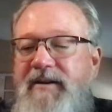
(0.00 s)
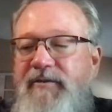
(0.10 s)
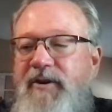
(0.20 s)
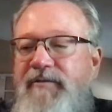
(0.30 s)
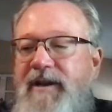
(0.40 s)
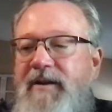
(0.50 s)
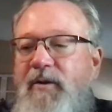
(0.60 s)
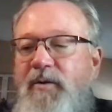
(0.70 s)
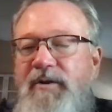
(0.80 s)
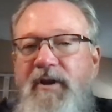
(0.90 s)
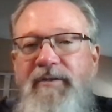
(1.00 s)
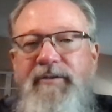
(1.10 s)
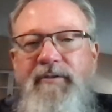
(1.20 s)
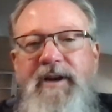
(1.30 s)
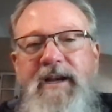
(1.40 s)
I don't know if I can hold all
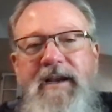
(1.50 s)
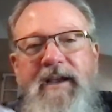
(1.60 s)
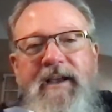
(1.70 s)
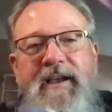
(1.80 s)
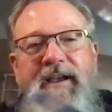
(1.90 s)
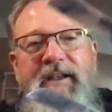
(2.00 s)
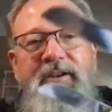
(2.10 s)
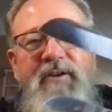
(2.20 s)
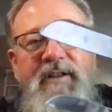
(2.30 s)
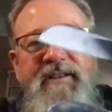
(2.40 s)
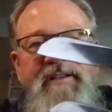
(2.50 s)
three and do it.